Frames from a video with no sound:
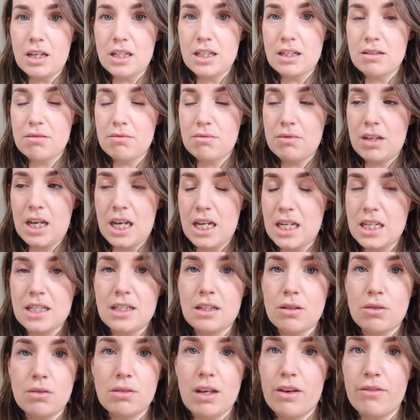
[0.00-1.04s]
I'd
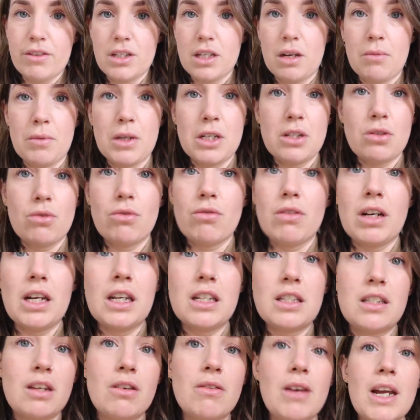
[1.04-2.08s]
hate it every time I saw
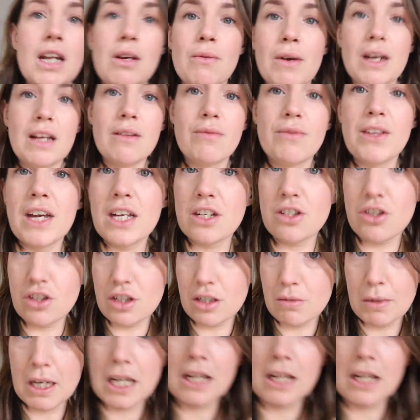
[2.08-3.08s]
it. So anyway, that's just